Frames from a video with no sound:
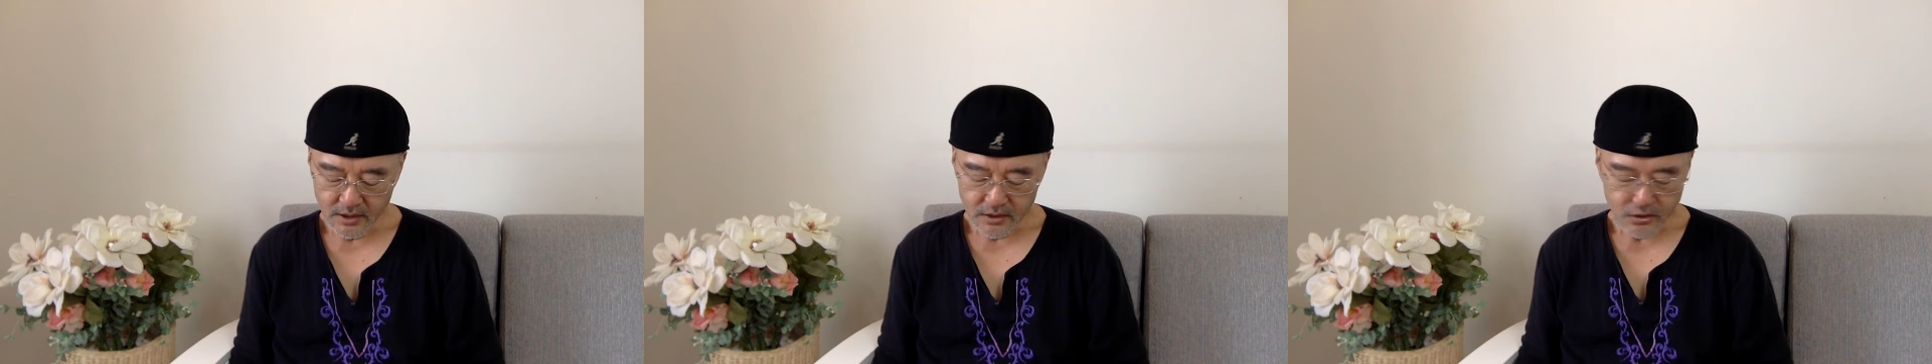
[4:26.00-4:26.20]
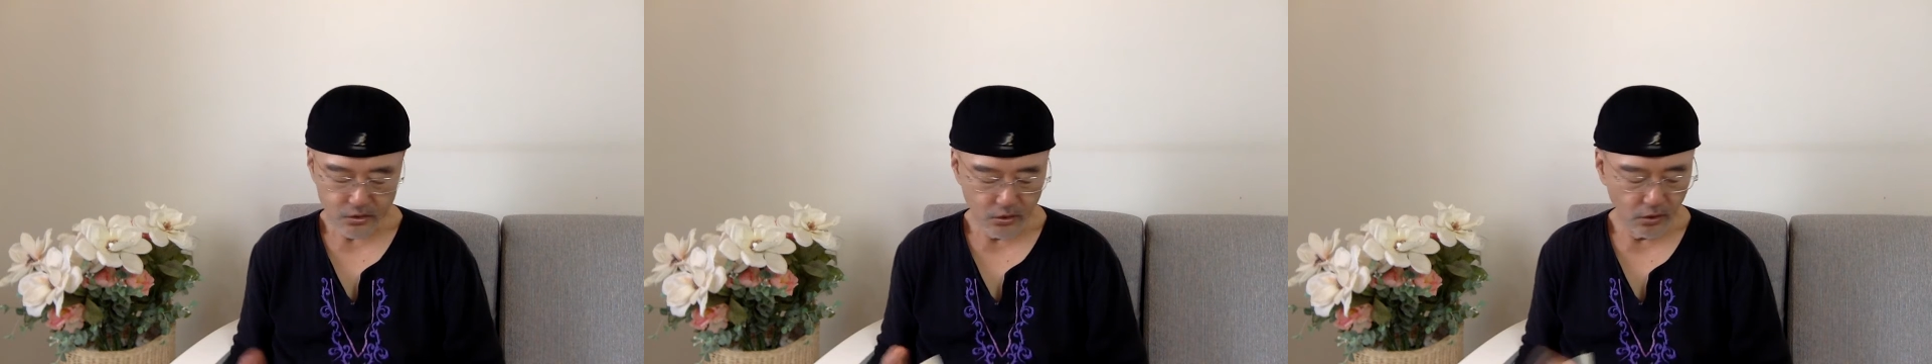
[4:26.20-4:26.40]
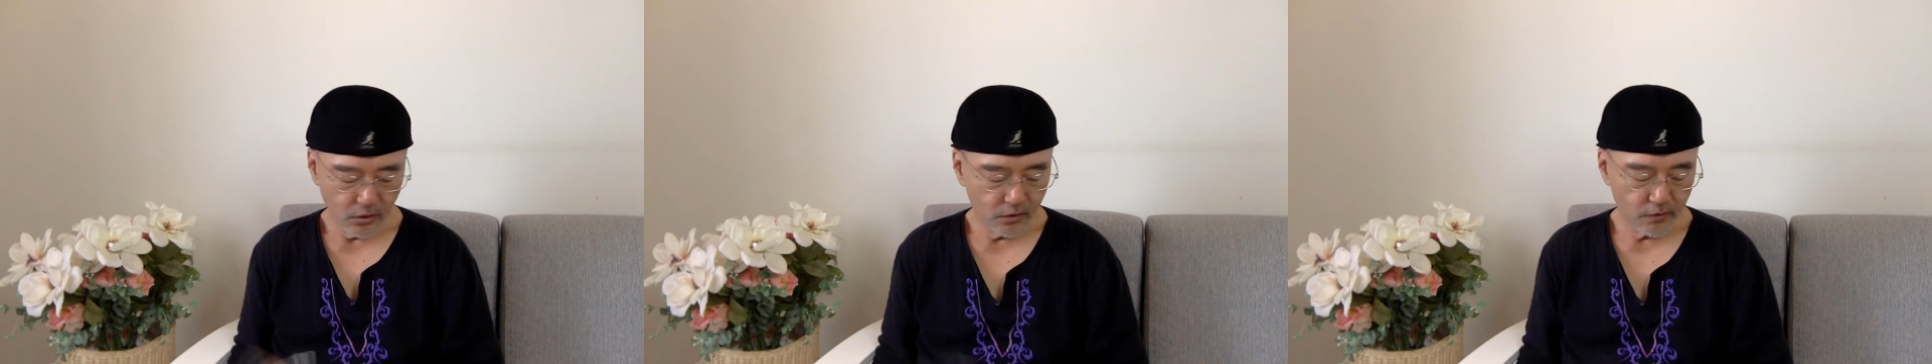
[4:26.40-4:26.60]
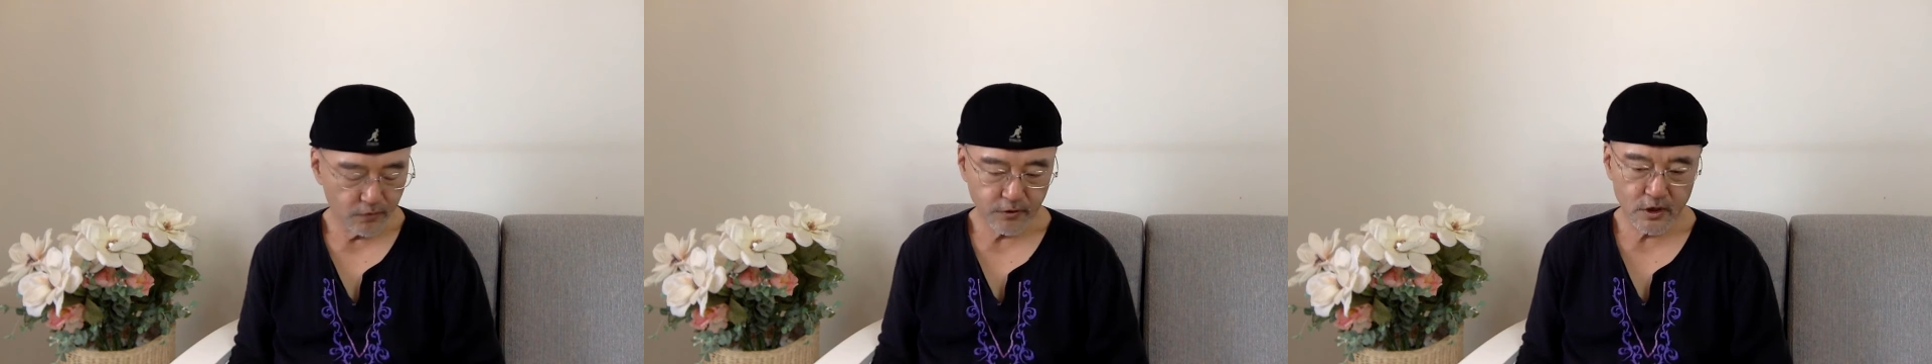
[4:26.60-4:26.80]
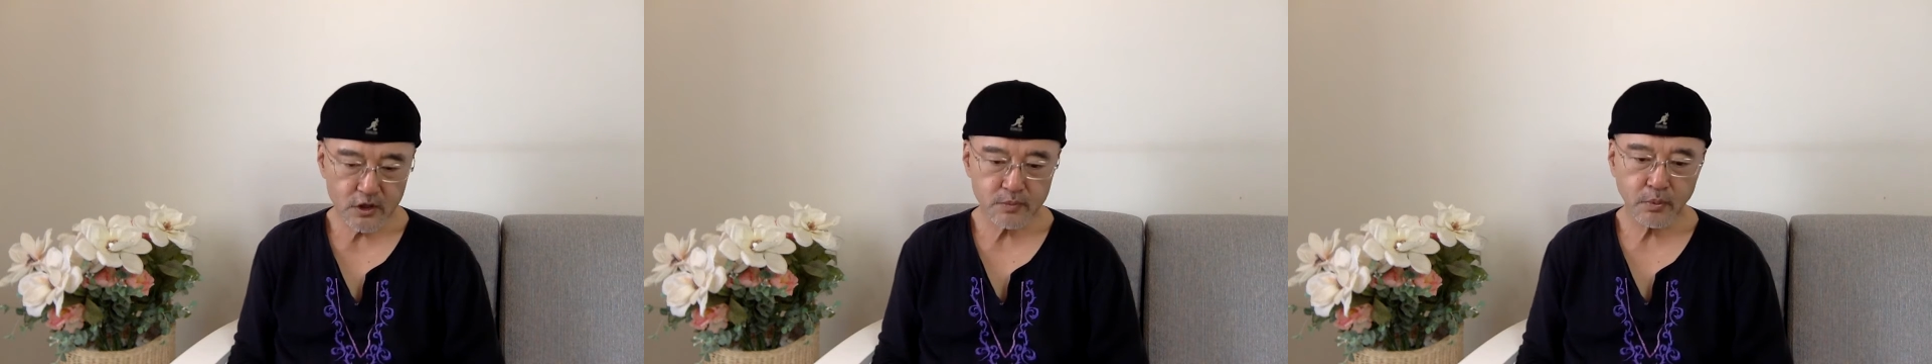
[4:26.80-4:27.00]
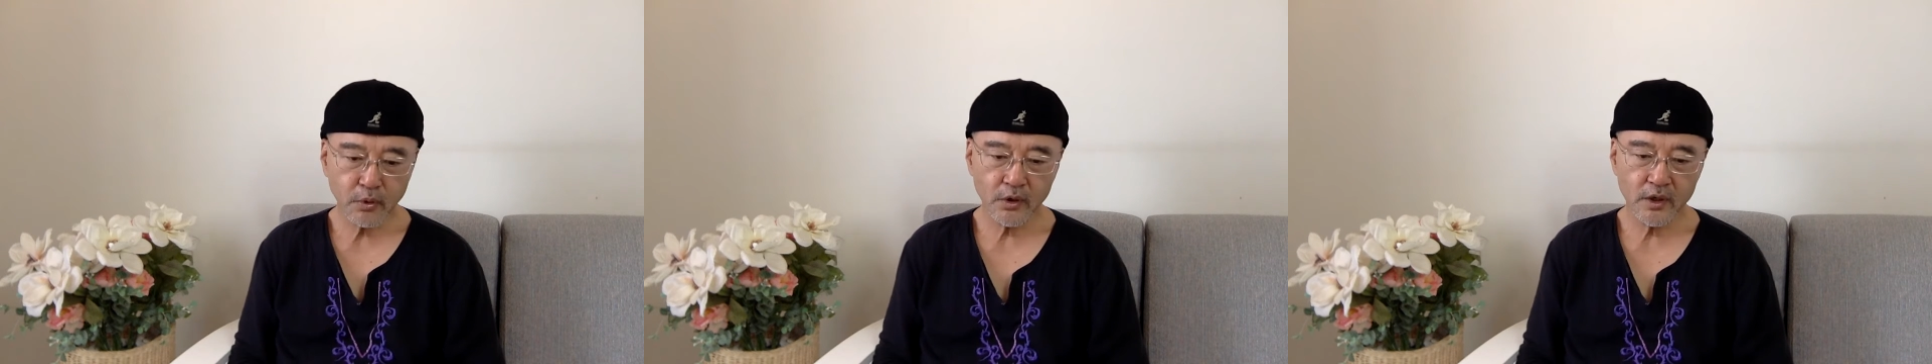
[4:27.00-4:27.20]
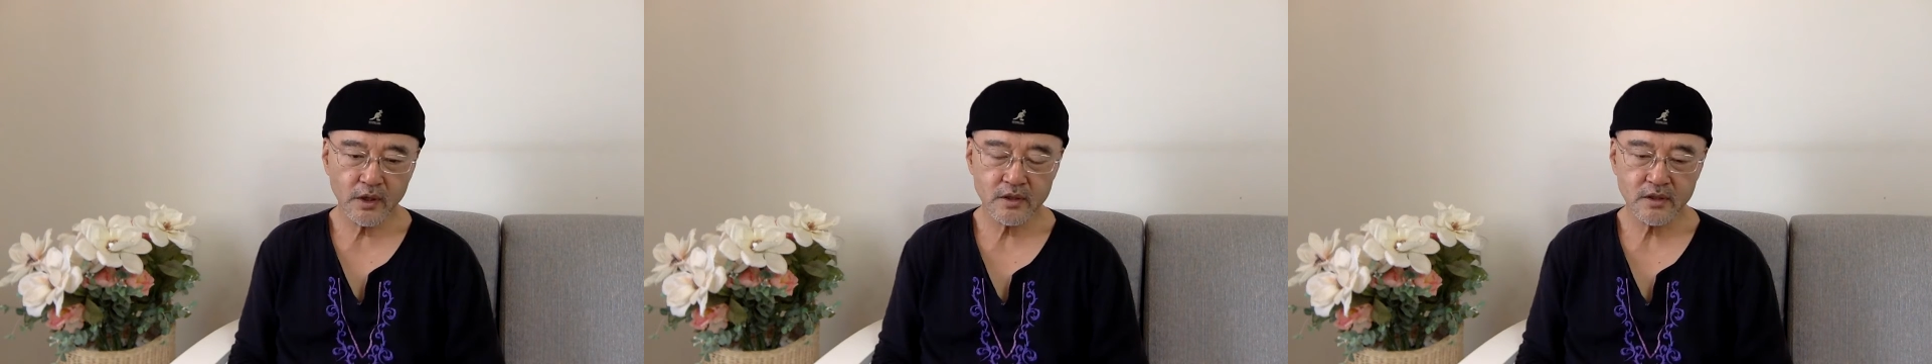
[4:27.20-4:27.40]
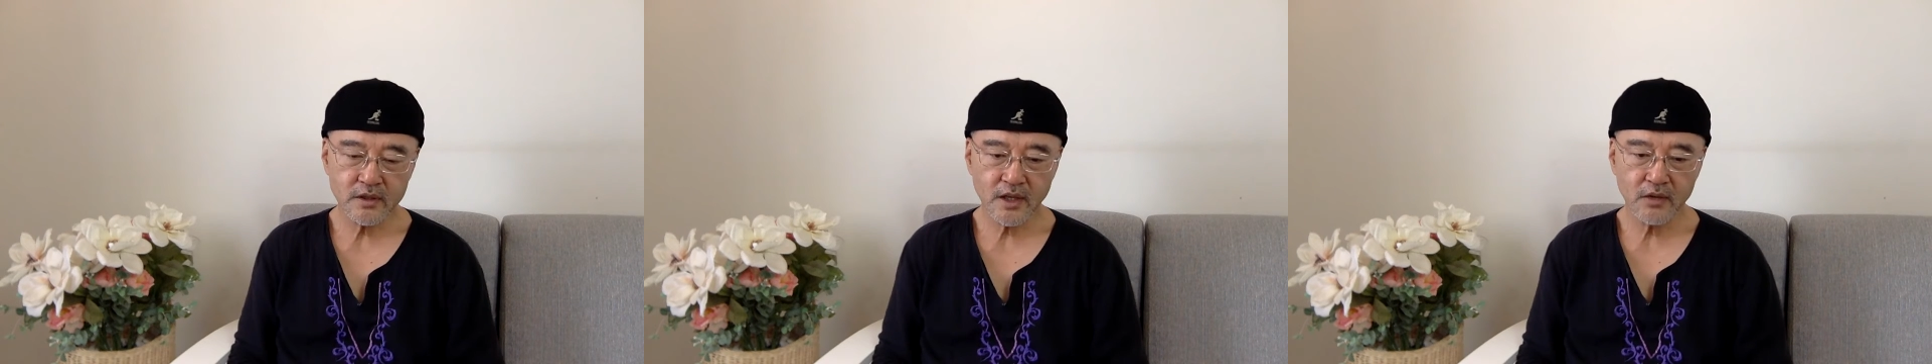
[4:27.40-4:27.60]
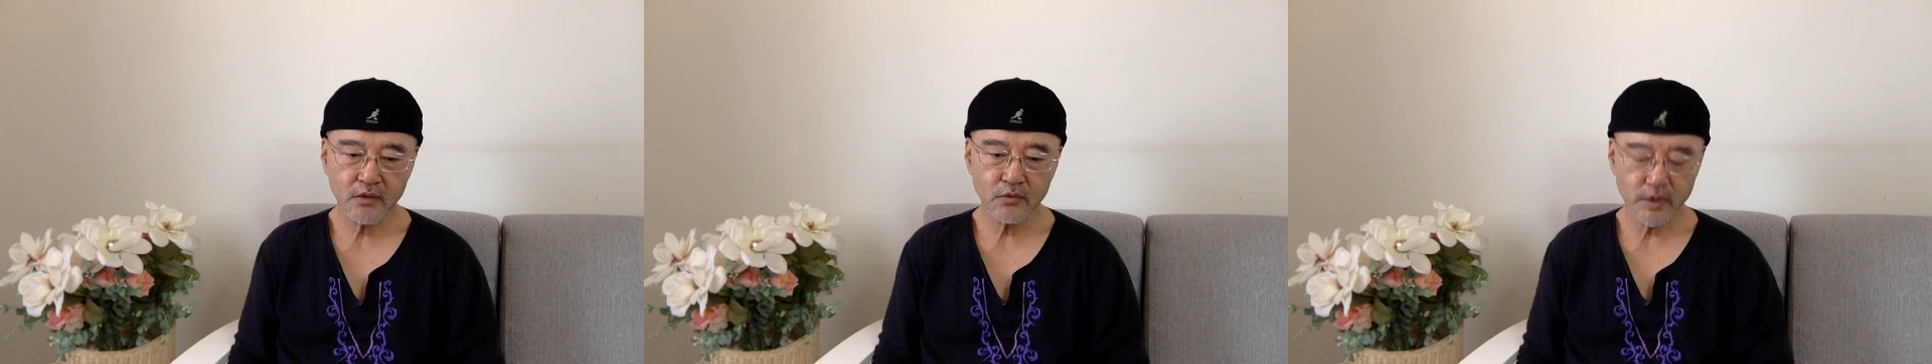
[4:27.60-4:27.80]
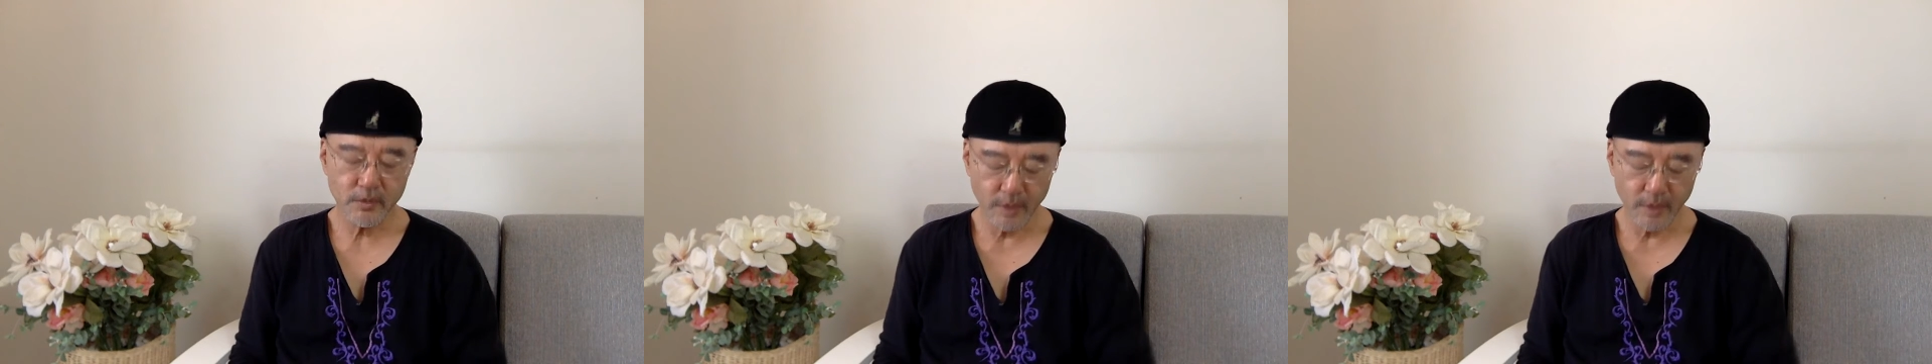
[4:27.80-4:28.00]
So first point is
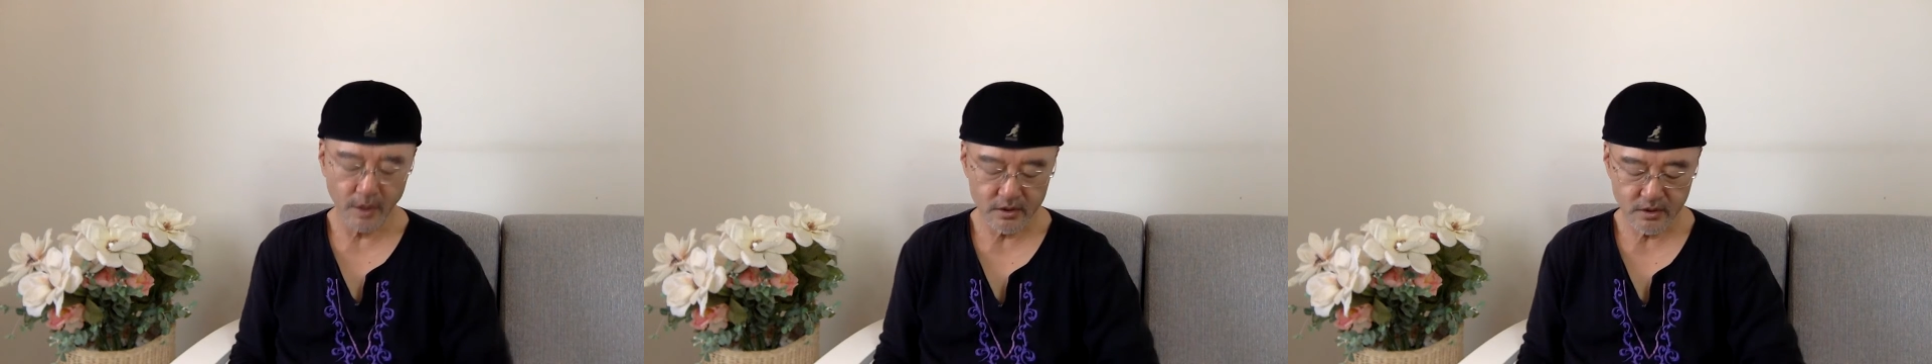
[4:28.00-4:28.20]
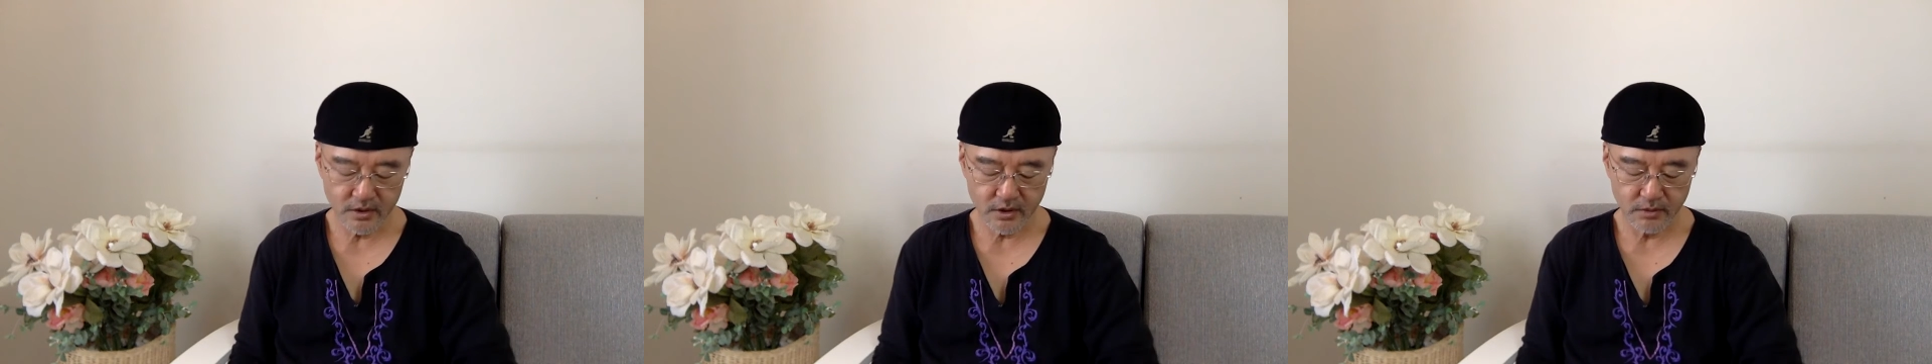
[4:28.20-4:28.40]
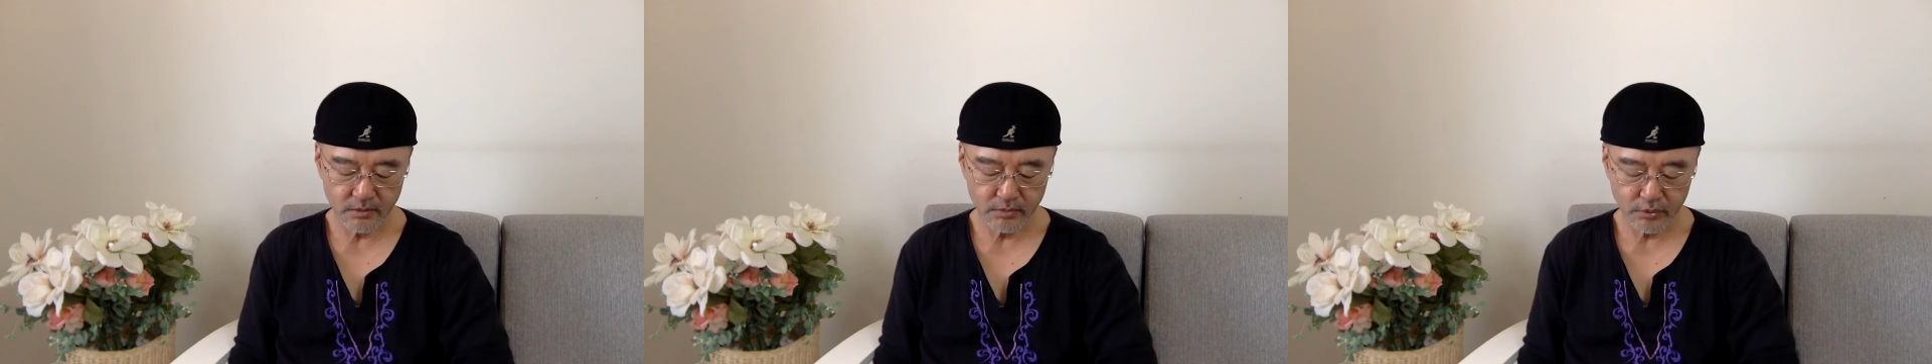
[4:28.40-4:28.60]
that we must